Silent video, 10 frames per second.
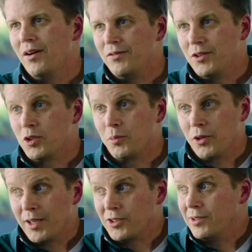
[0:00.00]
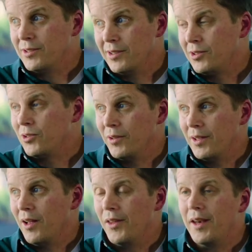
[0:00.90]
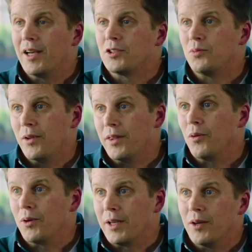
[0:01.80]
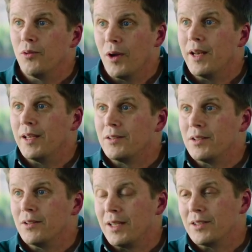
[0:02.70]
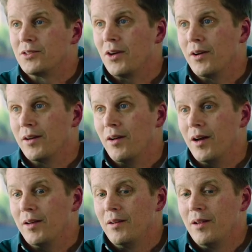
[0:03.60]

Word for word: on future productions and certainly on the next one that we're getting ready to get started on.